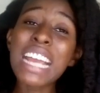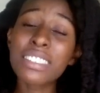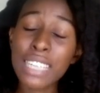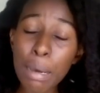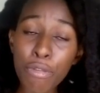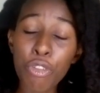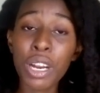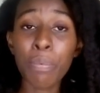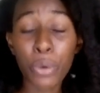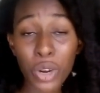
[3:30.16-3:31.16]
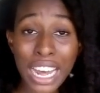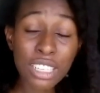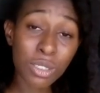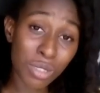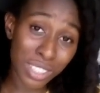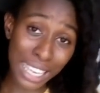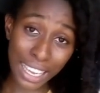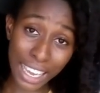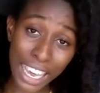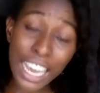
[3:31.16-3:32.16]
raise it up for the product to
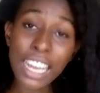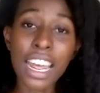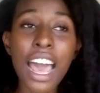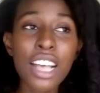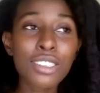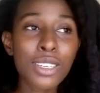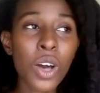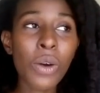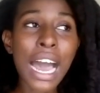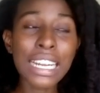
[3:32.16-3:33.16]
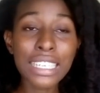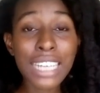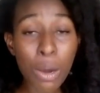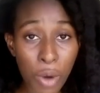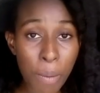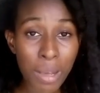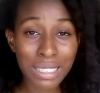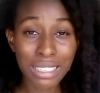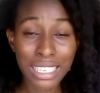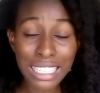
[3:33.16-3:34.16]
sink in. So I need that
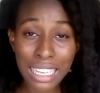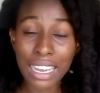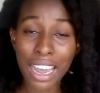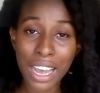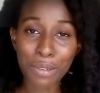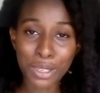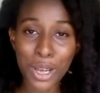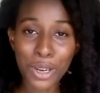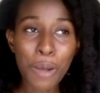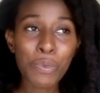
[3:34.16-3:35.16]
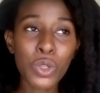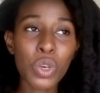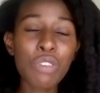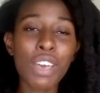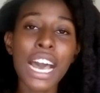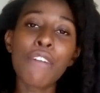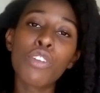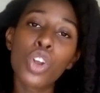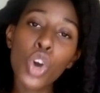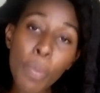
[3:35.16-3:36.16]
warmness, just like I have said. So if you
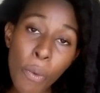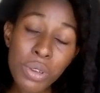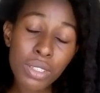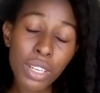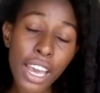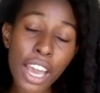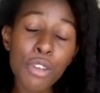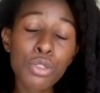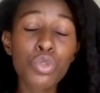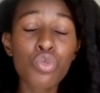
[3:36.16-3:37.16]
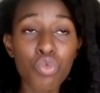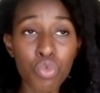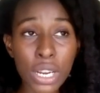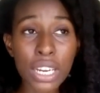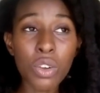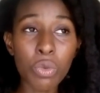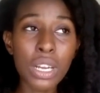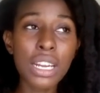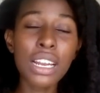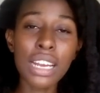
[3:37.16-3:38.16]
have low porosity hair, you should really